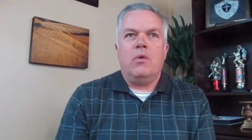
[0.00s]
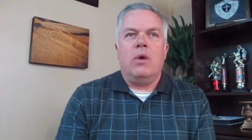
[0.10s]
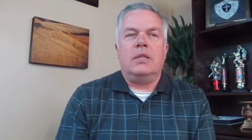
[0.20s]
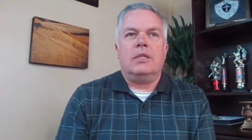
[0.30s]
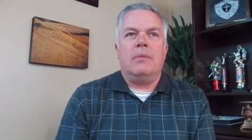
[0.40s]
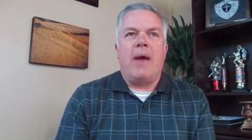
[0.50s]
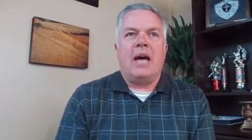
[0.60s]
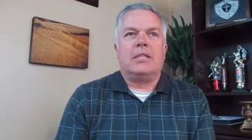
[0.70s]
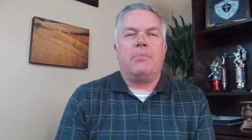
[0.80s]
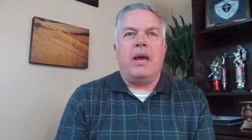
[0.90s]
Once the
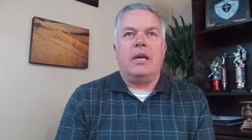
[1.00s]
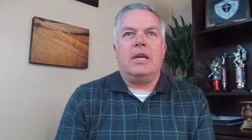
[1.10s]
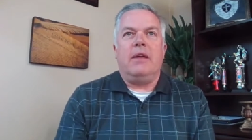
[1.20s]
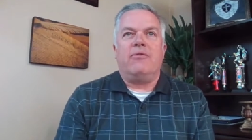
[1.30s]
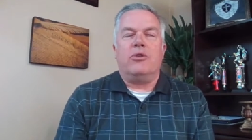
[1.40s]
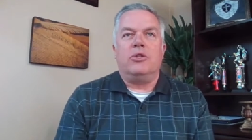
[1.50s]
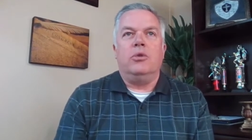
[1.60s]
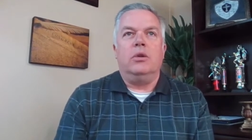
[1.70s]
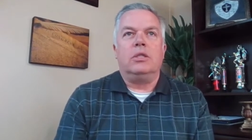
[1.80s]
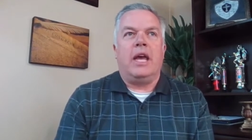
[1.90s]
mask mandate for
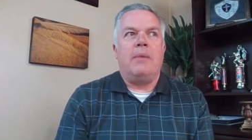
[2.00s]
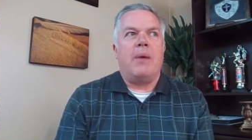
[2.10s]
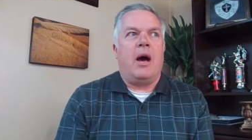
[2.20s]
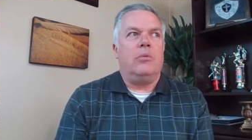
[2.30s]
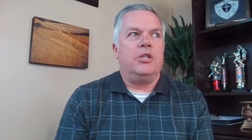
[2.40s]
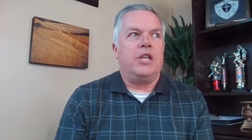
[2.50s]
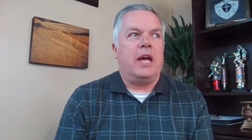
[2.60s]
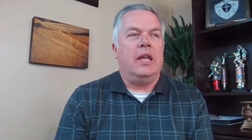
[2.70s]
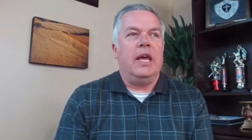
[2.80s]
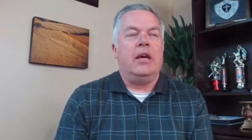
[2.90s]
schools came out, which
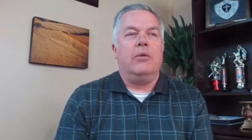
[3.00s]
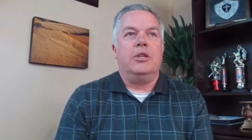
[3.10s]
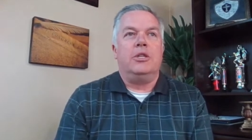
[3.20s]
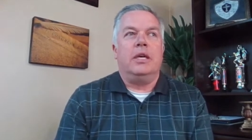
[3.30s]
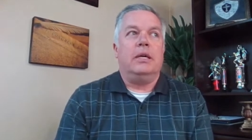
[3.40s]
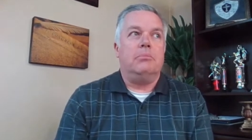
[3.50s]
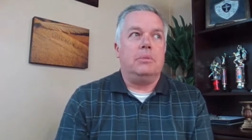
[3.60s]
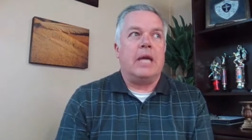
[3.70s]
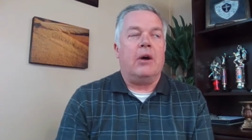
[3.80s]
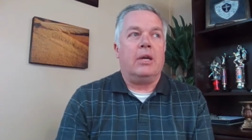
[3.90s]
had language that
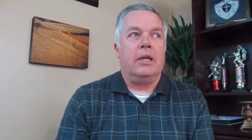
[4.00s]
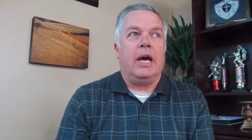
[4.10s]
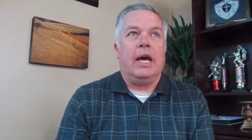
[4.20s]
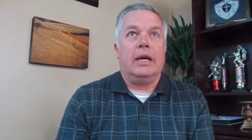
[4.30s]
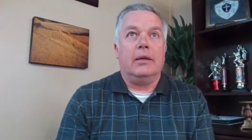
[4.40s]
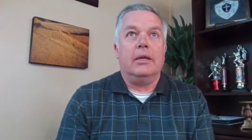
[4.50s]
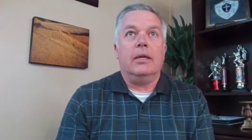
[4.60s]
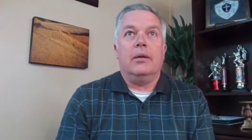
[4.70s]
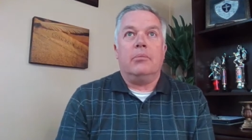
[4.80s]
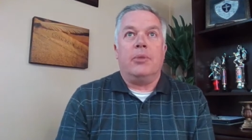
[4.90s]
sounded like
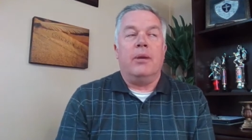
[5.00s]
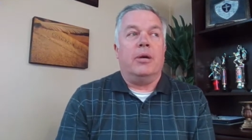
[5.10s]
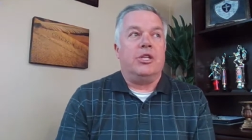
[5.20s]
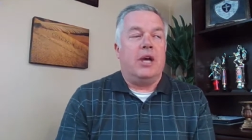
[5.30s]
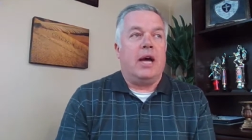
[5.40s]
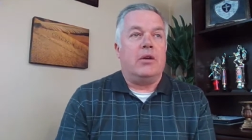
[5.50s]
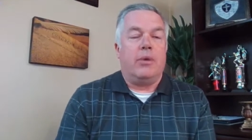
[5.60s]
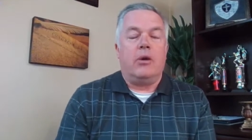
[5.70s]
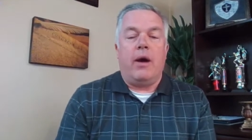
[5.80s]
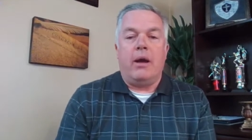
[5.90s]
pretty much you had to
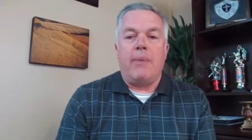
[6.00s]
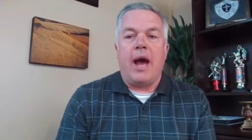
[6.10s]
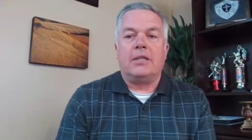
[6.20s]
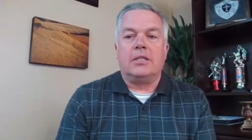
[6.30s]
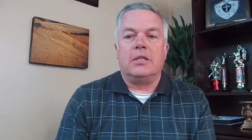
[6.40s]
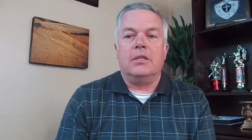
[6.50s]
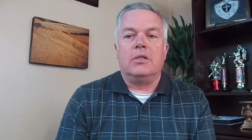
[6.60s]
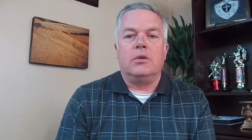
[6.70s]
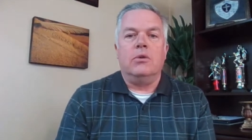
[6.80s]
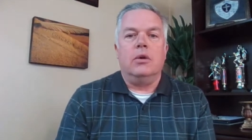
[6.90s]
require masks in
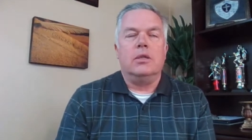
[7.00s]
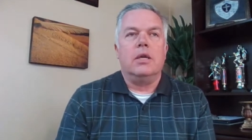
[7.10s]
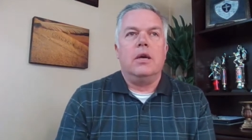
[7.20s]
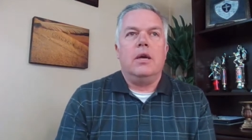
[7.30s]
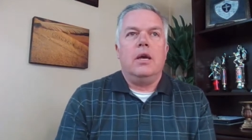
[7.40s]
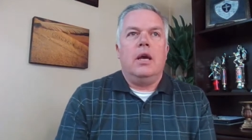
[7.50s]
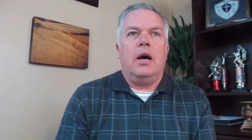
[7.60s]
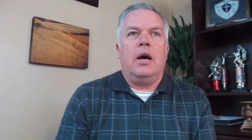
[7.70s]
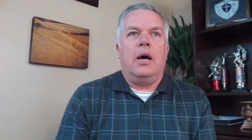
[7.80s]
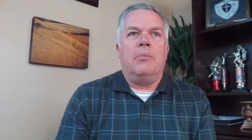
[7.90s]
schools,
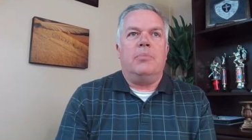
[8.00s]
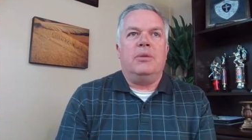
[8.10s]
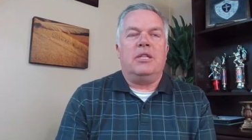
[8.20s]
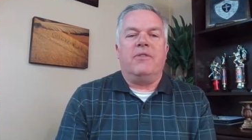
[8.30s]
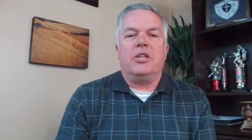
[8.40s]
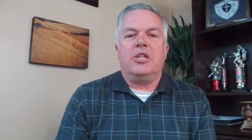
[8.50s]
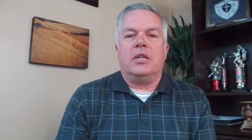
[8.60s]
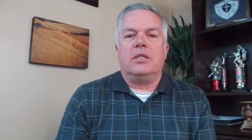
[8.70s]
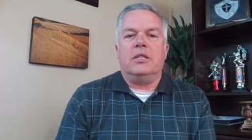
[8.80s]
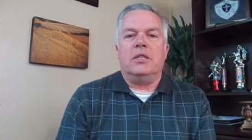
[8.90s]
um, the Pacific
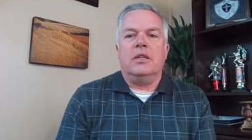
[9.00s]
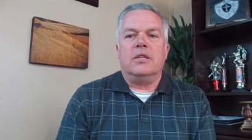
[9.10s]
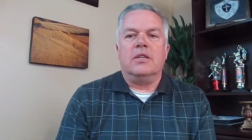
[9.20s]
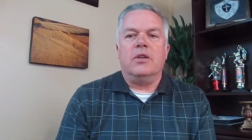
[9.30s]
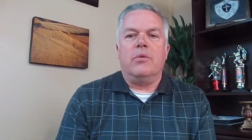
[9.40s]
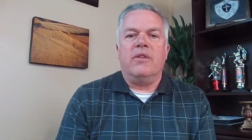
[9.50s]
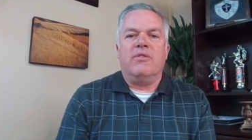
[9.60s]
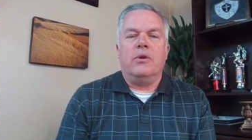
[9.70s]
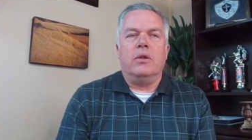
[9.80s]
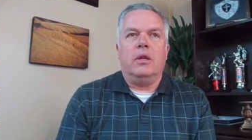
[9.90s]
Justice Institute
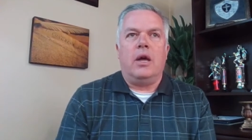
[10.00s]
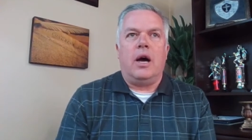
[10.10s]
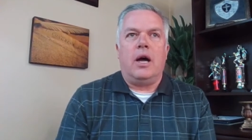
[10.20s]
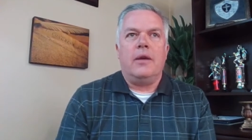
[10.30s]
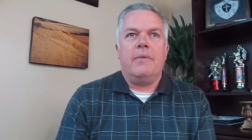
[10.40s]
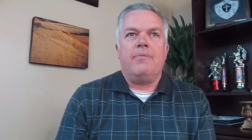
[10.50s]
reviewed the law.